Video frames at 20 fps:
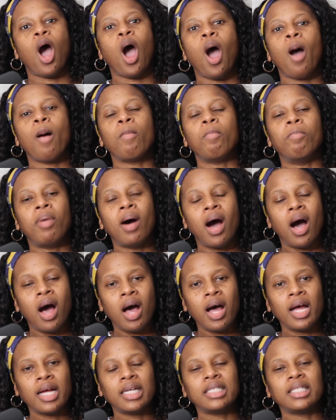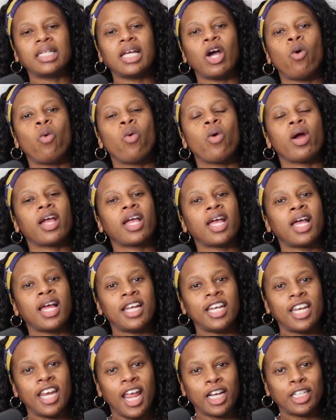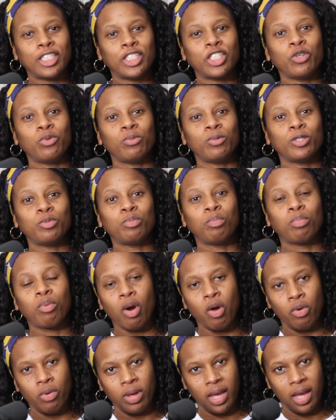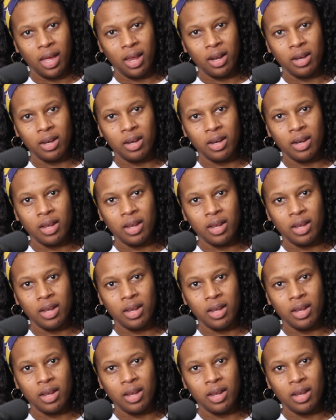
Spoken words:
A bond or a connection was broken.